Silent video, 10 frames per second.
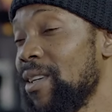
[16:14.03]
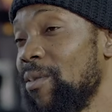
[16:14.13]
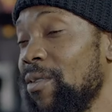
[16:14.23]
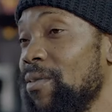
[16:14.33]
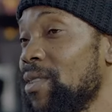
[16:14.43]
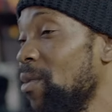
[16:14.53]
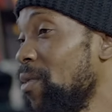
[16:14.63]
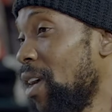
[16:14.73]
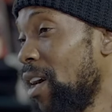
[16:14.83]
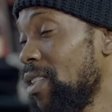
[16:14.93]
Some of
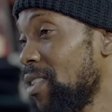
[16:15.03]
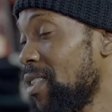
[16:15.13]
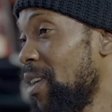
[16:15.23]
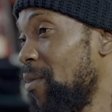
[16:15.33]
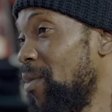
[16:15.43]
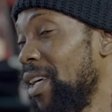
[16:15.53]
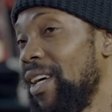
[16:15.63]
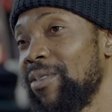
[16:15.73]
the artists that are big,